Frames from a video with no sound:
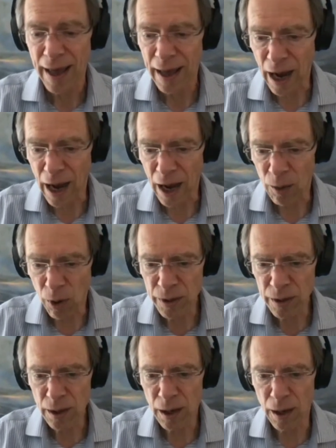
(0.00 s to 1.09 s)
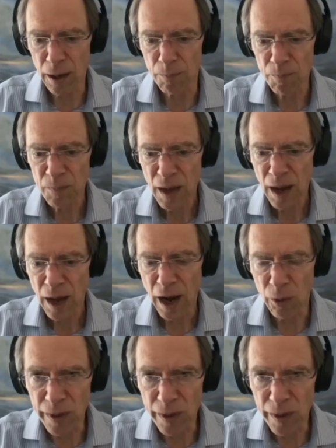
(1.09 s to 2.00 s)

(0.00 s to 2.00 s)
And I wrote it. Um, I